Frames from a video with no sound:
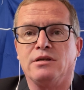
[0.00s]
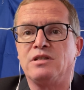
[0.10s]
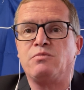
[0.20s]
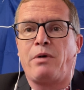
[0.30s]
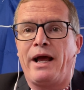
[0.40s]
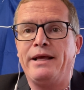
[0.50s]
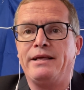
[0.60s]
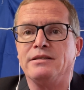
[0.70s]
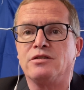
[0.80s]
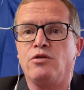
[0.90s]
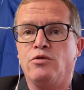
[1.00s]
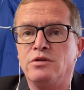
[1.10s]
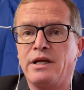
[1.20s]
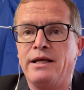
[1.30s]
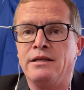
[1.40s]
Spike, it's
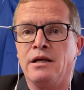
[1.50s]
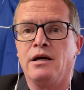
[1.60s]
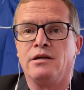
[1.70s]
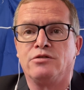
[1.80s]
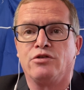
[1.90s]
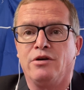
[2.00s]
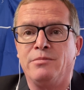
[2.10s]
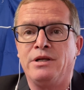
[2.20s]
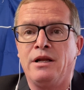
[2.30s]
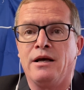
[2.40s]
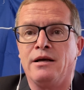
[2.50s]
called in German.